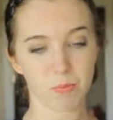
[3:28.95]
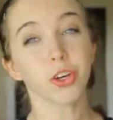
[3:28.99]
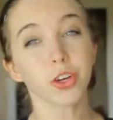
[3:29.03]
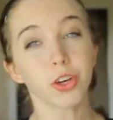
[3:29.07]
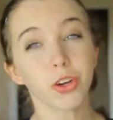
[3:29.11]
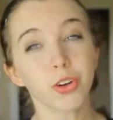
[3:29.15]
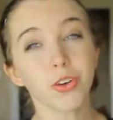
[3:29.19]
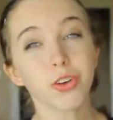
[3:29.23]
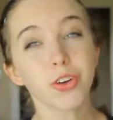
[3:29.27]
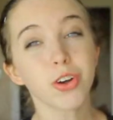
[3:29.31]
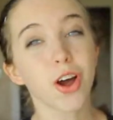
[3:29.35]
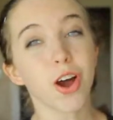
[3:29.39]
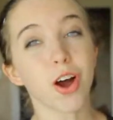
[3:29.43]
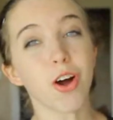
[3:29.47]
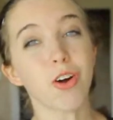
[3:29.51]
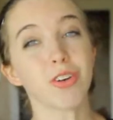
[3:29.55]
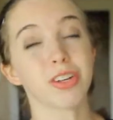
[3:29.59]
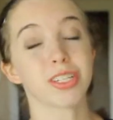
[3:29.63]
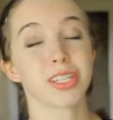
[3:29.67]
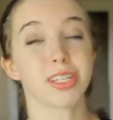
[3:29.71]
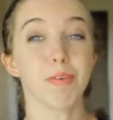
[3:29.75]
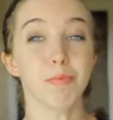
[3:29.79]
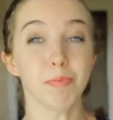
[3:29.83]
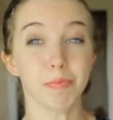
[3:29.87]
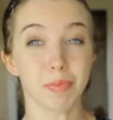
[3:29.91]
You know
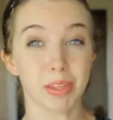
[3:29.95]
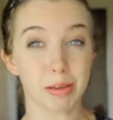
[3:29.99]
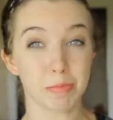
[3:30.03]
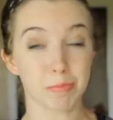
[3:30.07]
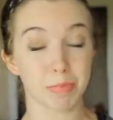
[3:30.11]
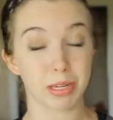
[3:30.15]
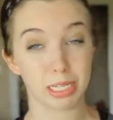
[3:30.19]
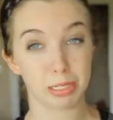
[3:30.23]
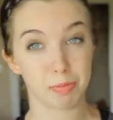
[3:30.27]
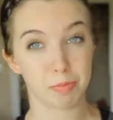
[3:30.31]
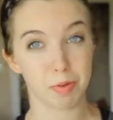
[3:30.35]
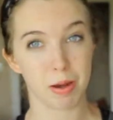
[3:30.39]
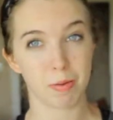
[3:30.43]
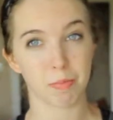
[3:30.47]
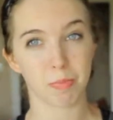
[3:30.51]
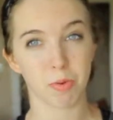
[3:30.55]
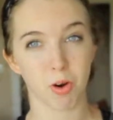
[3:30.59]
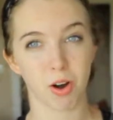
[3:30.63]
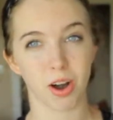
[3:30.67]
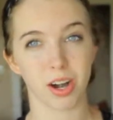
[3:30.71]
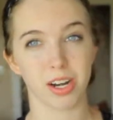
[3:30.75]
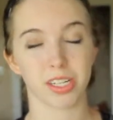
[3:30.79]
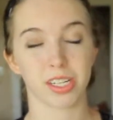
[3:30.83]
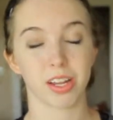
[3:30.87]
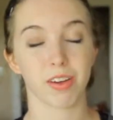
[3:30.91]
something must be
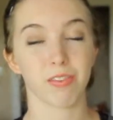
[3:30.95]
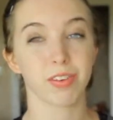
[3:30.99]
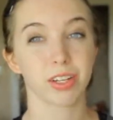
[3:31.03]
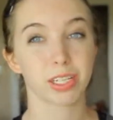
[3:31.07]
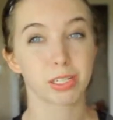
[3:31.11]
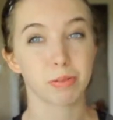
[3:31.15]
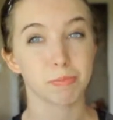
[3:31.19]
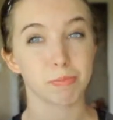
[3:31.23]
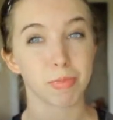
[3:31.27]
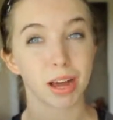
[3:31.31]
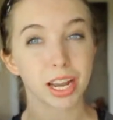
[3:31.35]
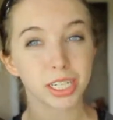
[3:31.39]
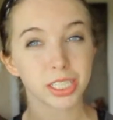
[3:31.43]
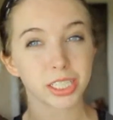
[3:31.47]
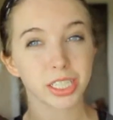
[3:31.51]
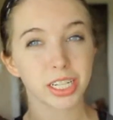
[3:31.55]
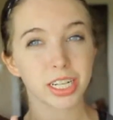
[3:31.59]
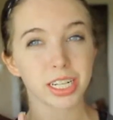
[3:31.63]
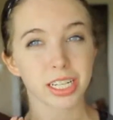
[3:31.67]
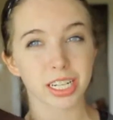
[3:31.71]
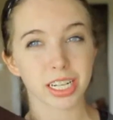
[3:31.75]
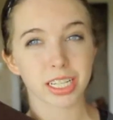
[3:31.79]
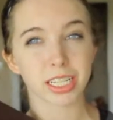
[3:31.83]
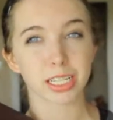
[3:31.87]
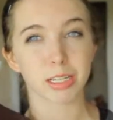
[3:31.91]
important if it's
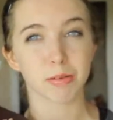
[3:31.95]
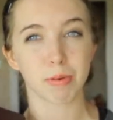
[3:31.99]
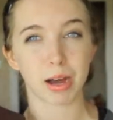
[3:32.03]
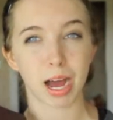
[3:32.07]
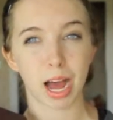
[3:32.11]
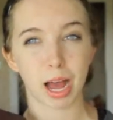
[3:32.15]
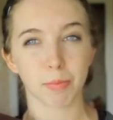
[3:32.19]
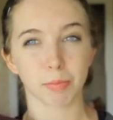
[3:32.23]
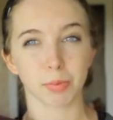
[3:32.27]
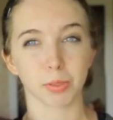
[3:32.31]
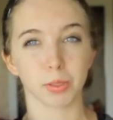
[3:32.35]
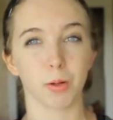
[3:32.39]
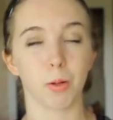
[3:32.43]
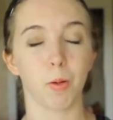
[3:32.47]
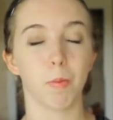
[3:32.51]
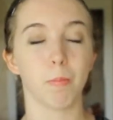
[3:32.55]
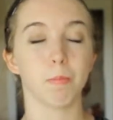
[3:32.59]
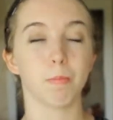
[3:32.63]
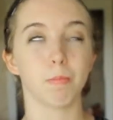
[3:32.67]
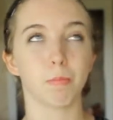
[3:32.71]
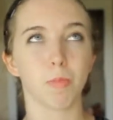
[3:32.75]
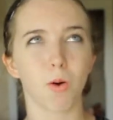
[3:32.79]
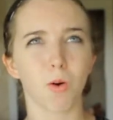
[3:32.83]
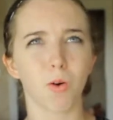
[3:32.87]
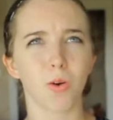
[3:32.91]
mentioned in the Bible
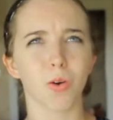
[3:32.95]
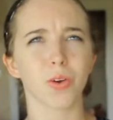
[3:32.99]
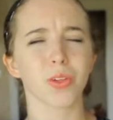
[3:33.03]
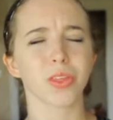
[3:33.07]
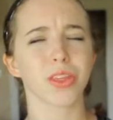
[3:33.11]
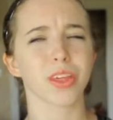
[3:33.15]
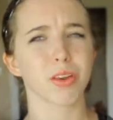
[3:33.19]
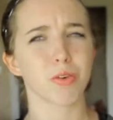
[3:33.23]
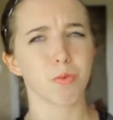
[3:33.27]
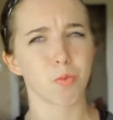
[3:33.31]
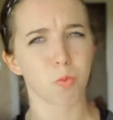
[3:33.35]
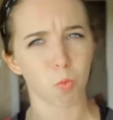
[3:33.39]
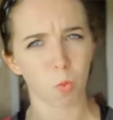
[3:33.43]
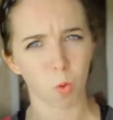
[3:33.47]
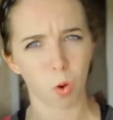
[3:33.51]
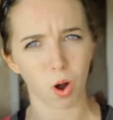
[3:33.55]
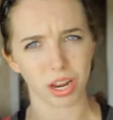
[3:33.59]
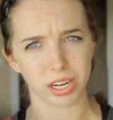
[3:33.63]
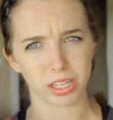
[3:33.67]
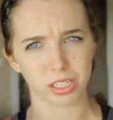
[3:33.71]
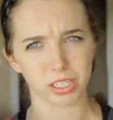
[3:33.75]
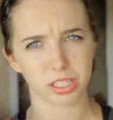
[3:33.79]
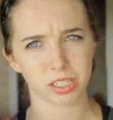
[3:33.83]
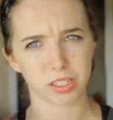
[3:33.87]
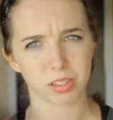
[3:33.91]
more than
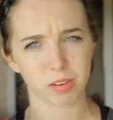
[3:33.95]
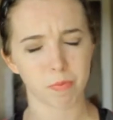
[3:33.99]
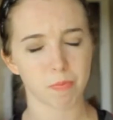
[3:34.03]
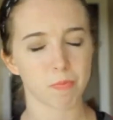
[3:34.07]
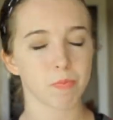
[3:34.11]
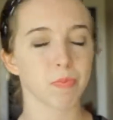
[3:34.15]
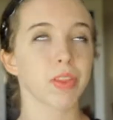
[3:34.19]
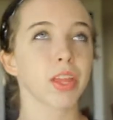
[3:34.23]
once.